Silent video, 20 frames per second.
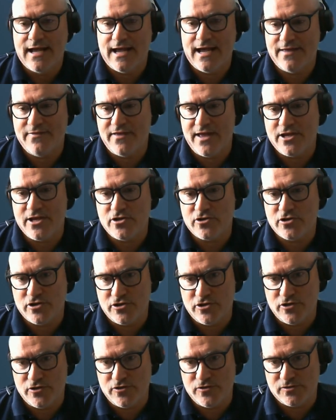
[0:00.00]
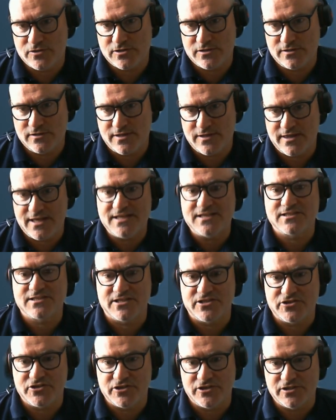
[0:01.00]
And there you can use things
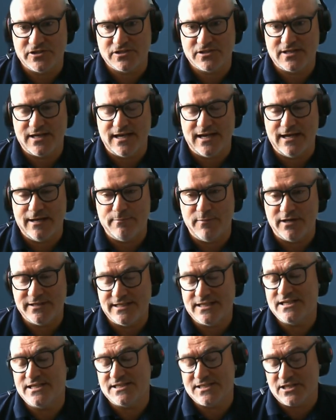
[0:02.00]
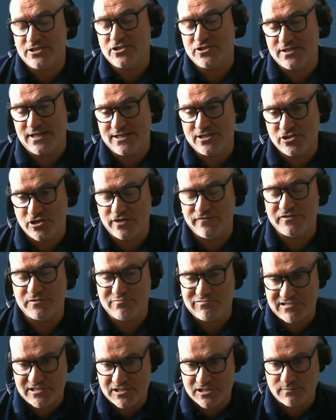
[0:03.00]
such as identity, such as a service
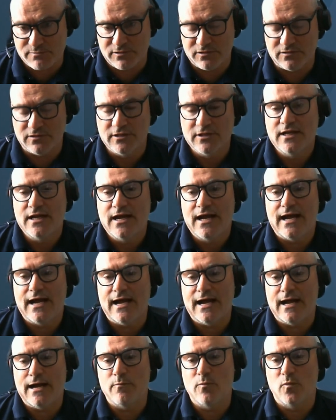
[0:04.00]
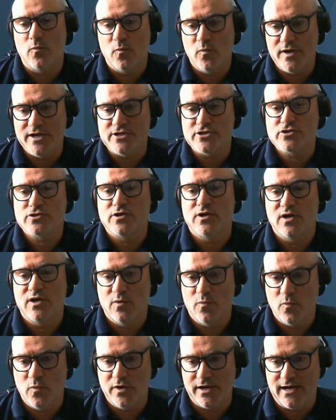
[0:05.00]
principal, which
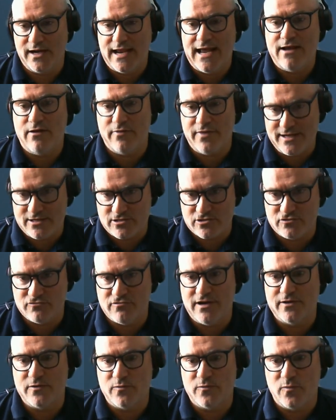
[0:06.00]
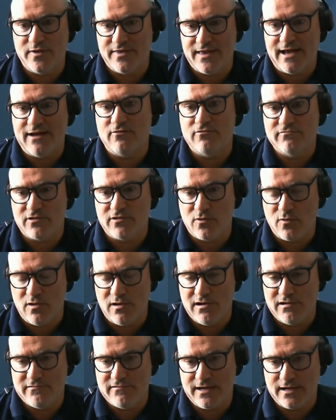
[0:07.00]
would allow that to run without
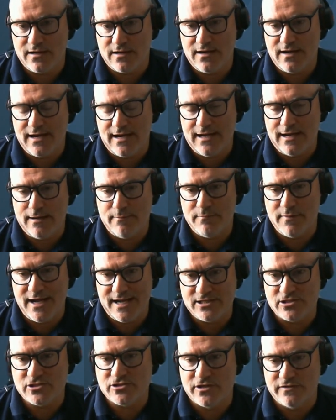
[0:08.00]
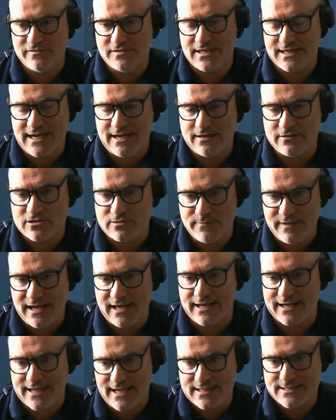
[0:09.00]
requiring a service account to be
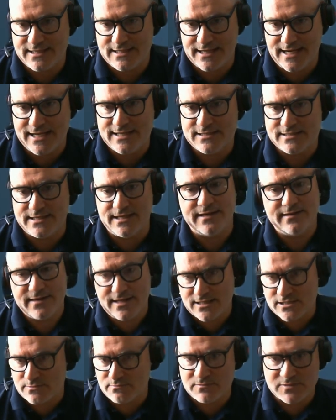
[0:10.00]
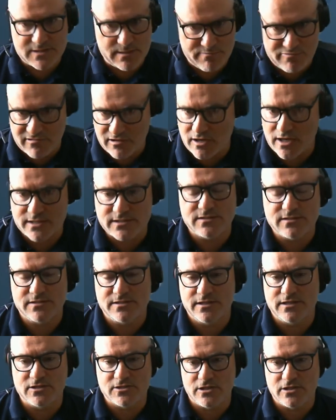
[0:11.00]
allocated against it. There's some separate
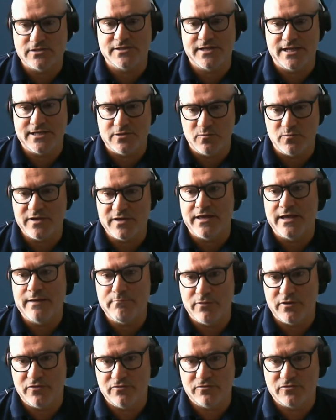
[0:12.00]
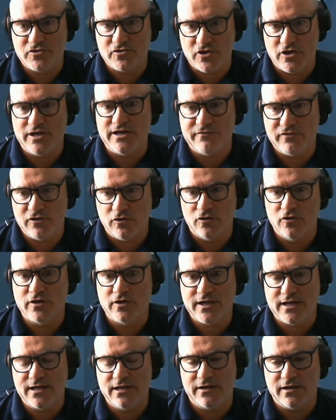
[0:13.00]
licensing associated with it, but certainly if you're
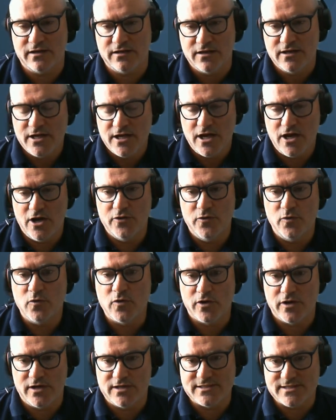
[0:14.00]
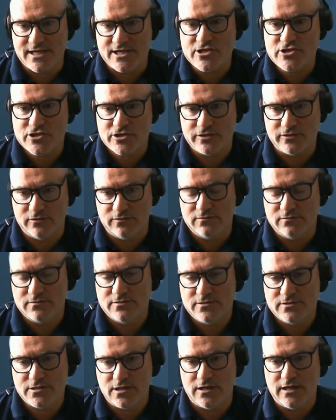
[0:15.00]
looking at an organizational
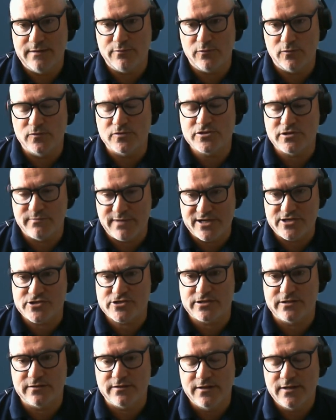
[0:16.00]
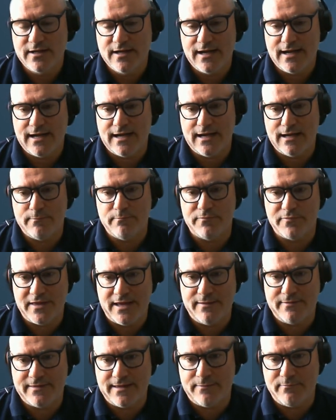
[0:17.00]
type automation,
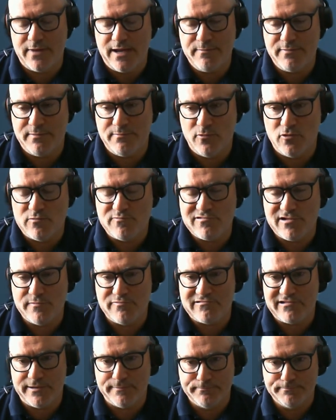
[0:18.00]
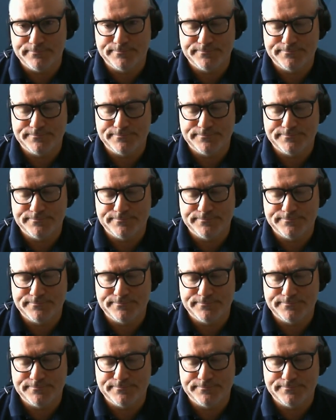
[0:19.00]
that may be more appropriate.